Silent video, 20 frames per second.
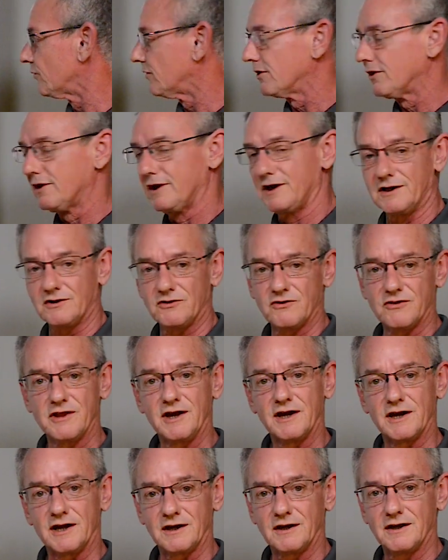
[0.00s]
along the lines of
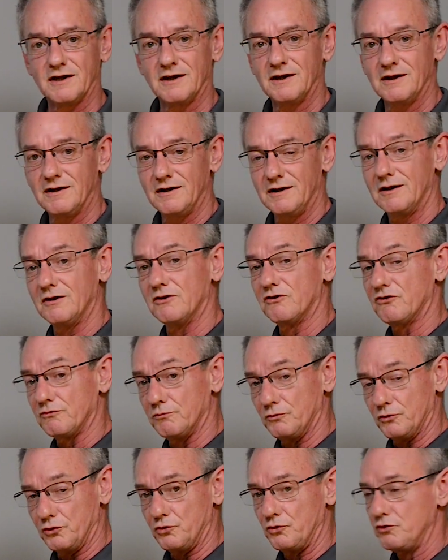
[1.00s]
that.
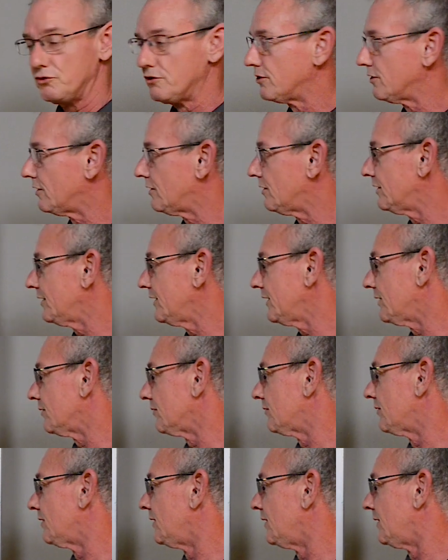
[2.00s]
Smooth it all out.